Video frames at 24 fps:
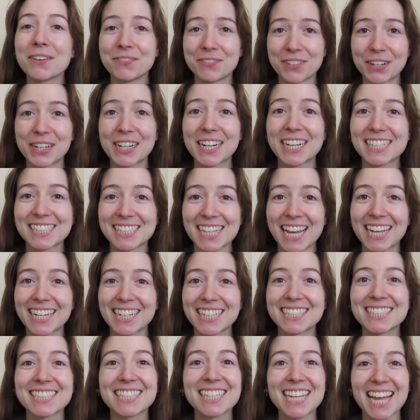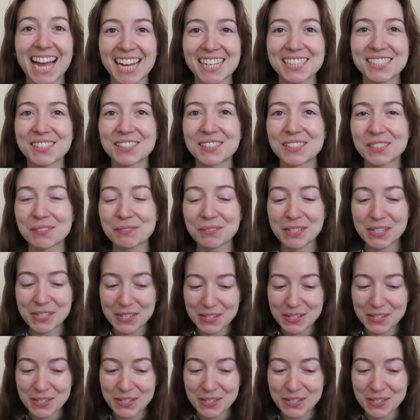very excited to cast on something